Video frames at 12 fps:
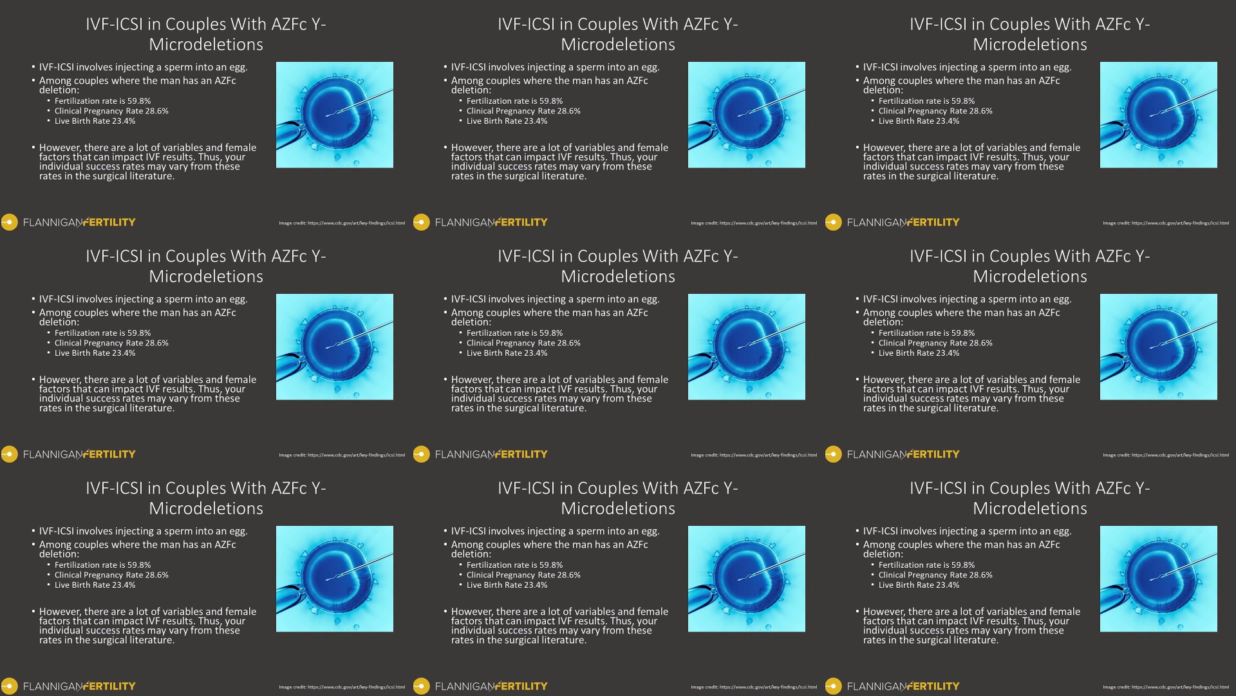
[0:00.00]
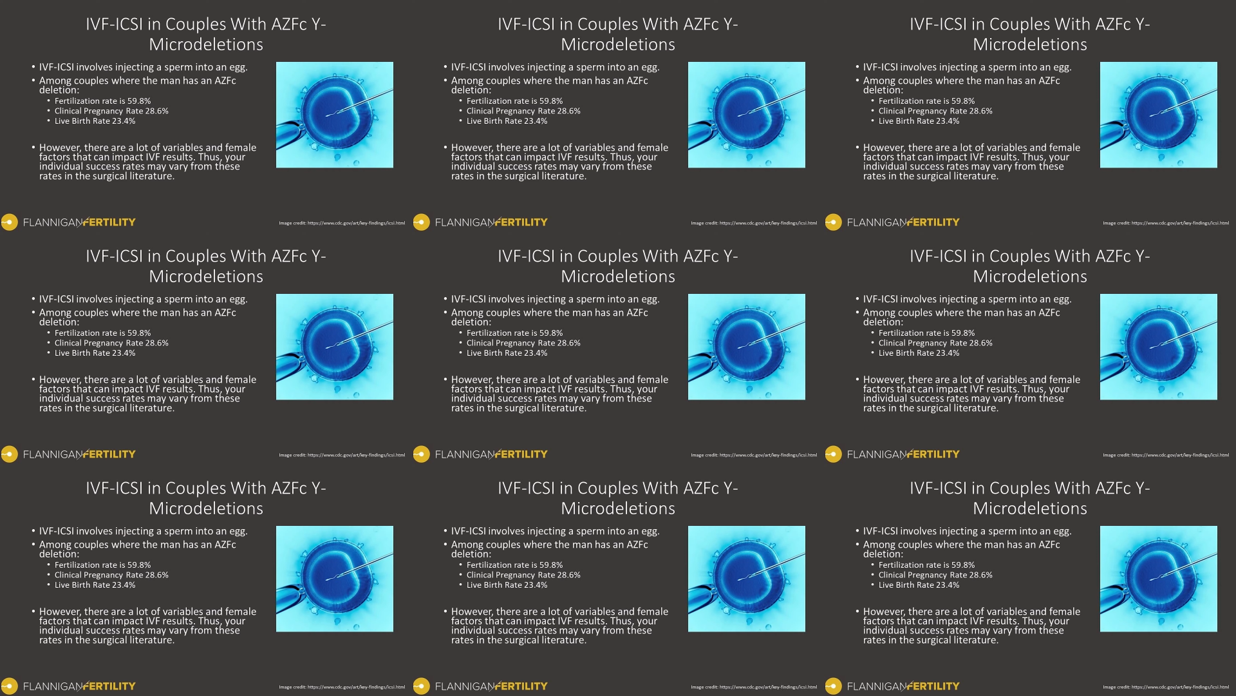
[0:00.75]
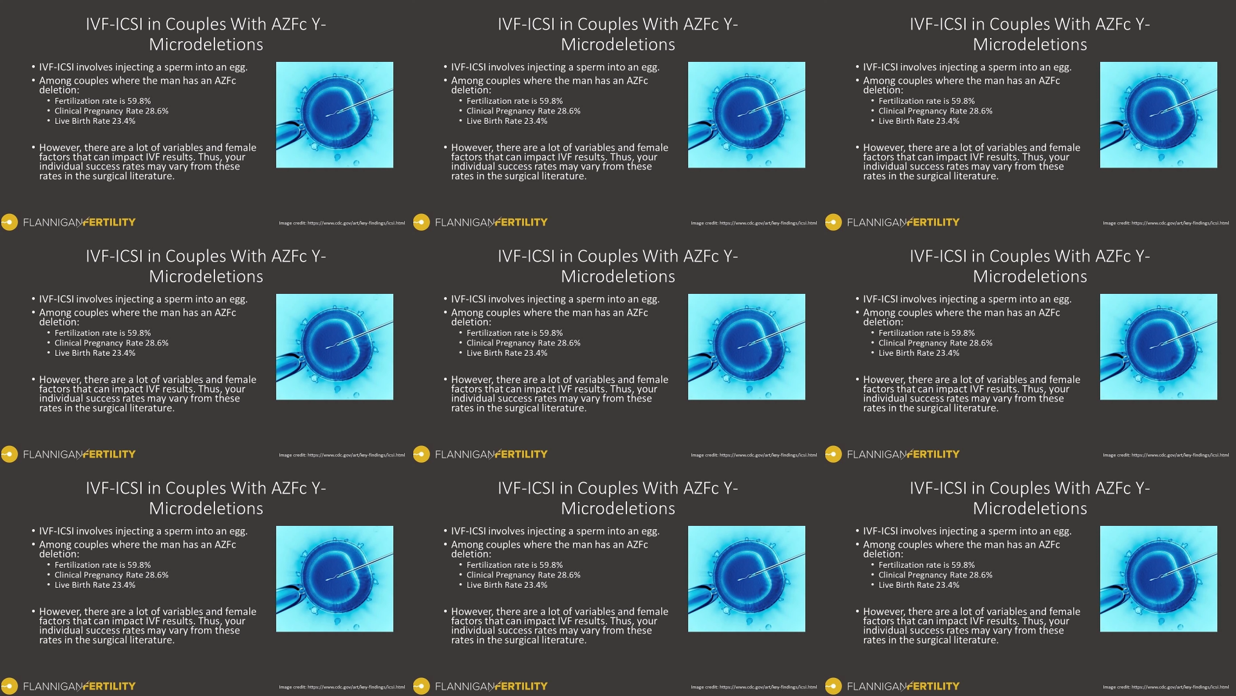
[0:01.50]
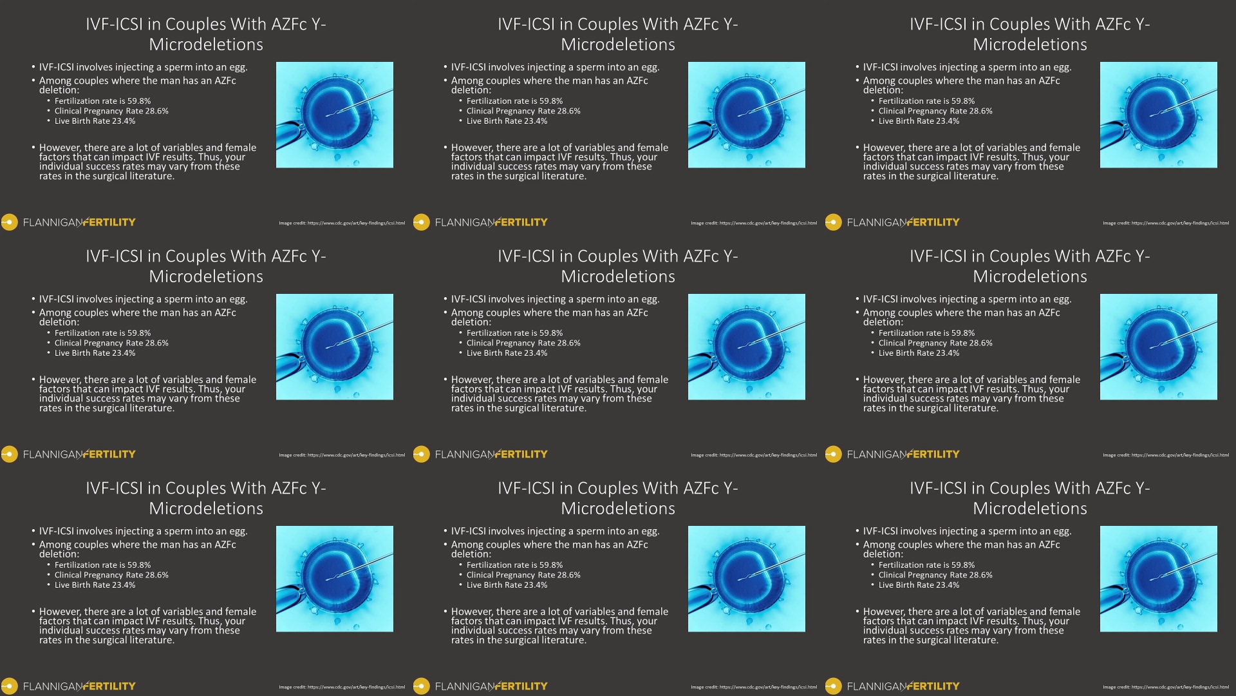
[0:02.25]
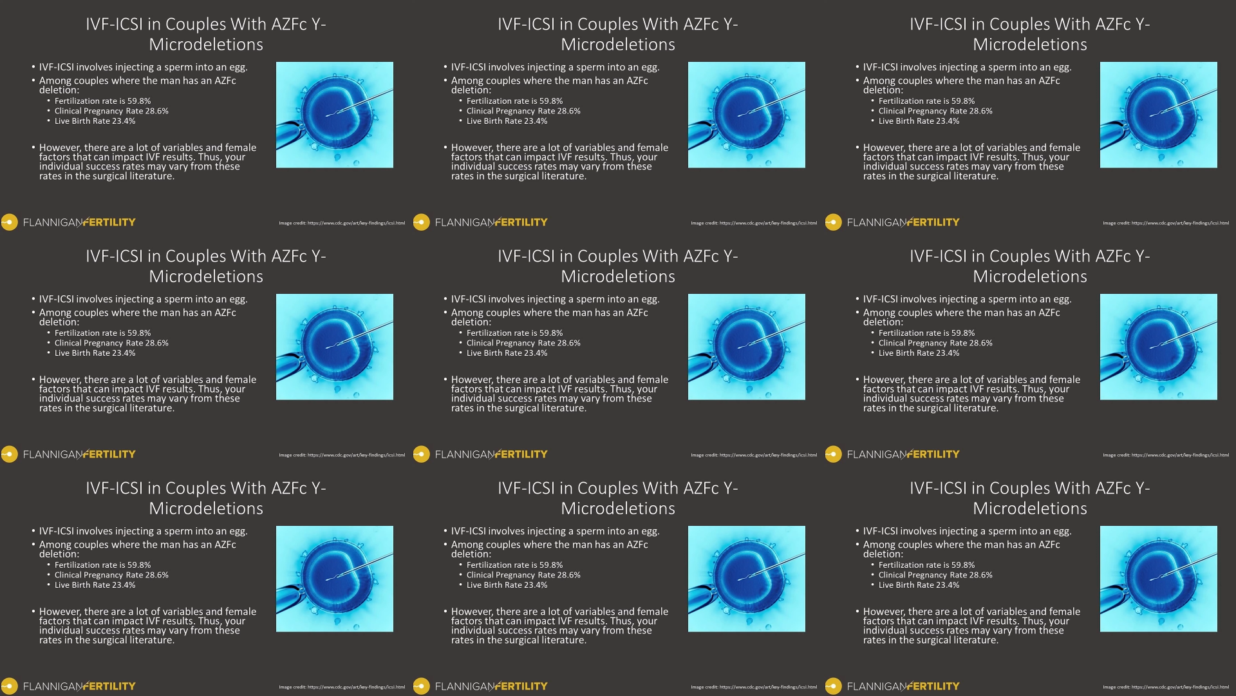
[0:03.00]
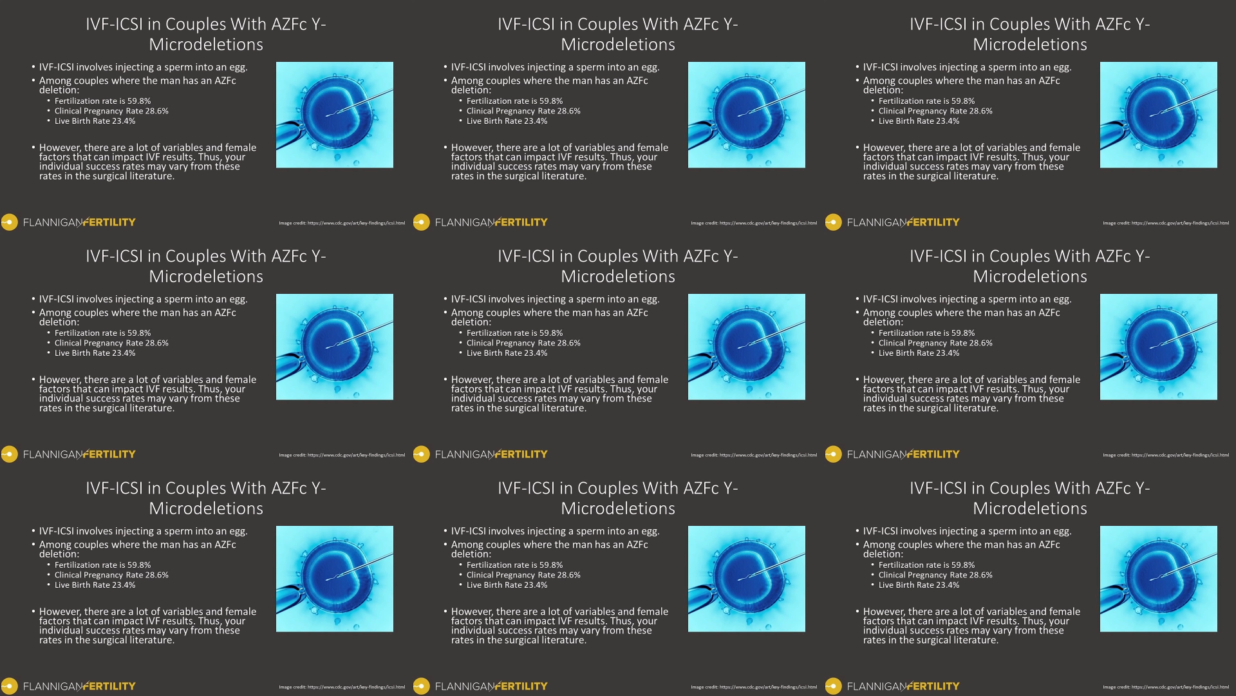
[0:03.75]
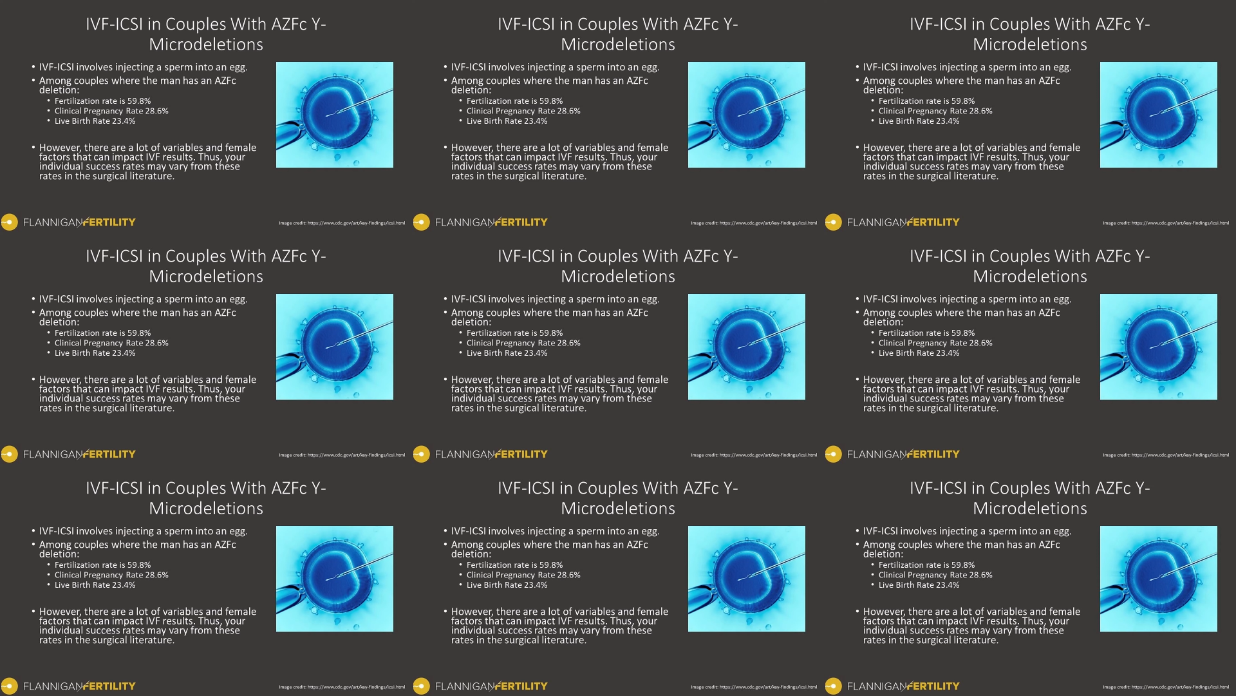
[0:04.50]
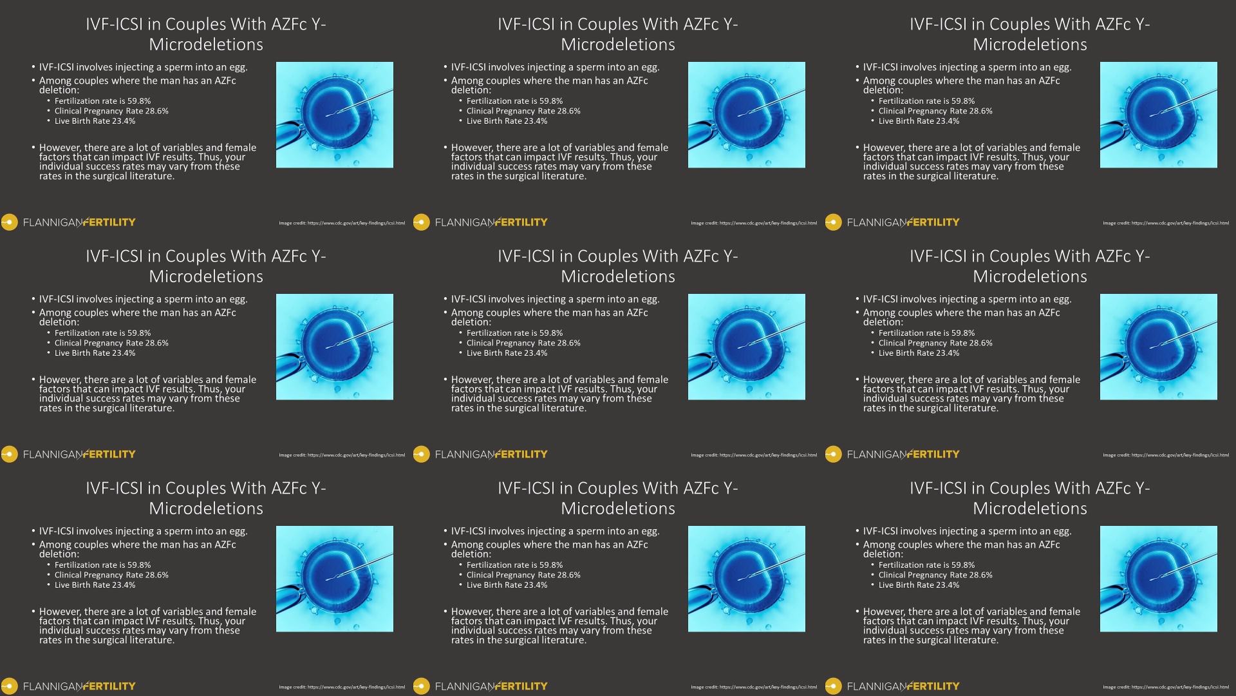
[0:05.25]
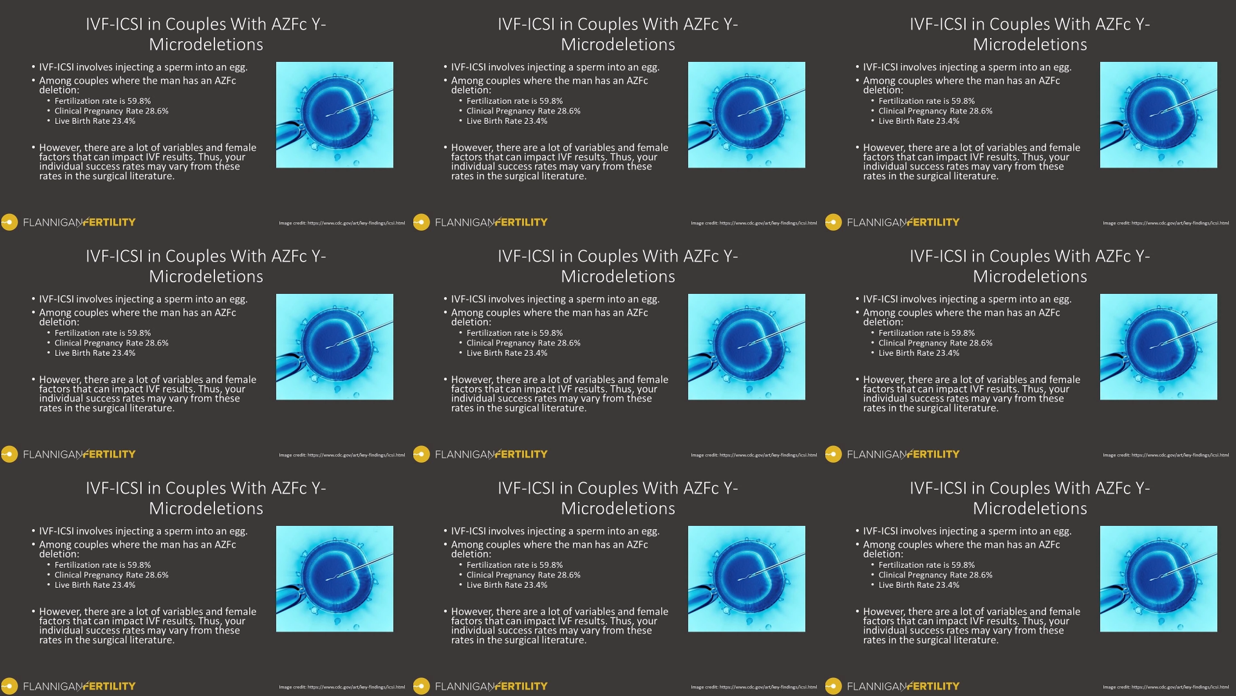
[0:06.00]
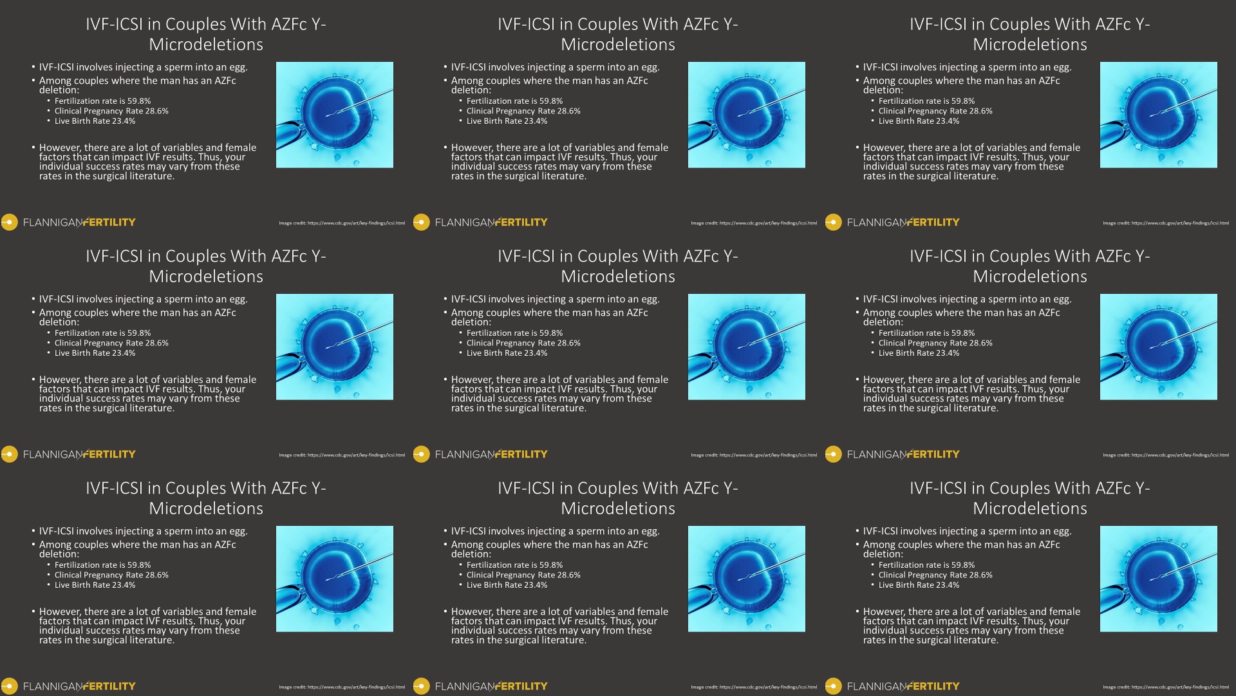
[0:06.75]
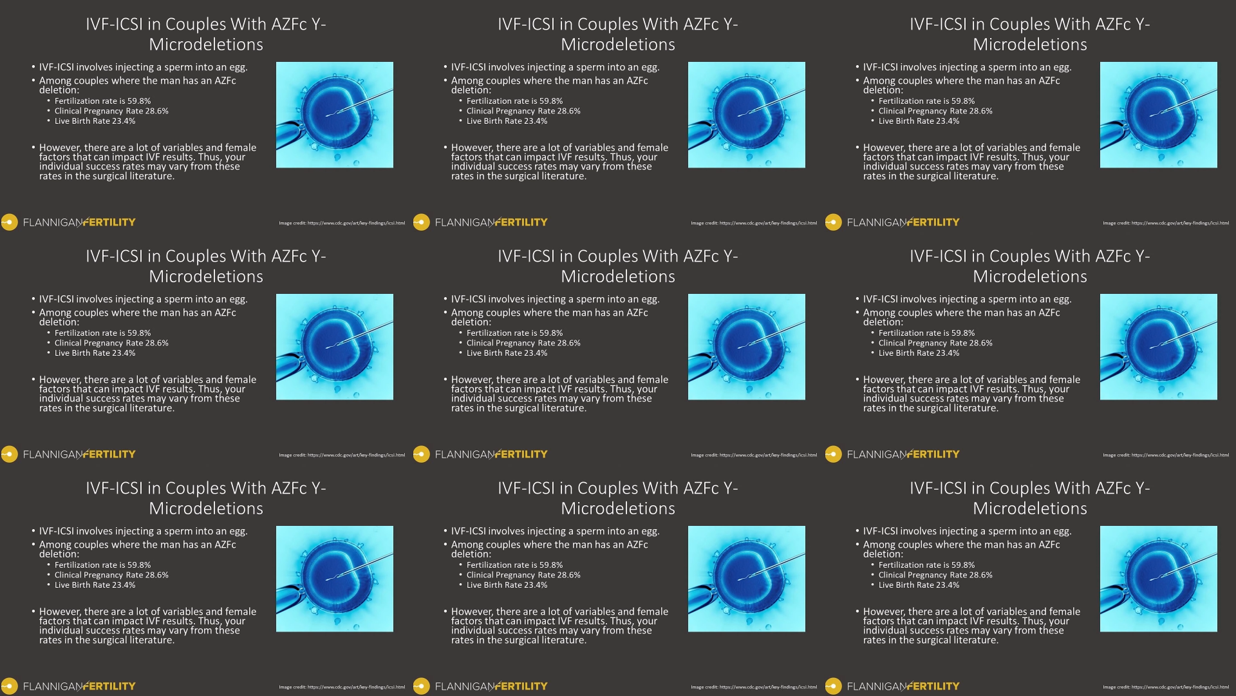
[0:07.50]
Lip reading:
Nobody's mouth can be seen.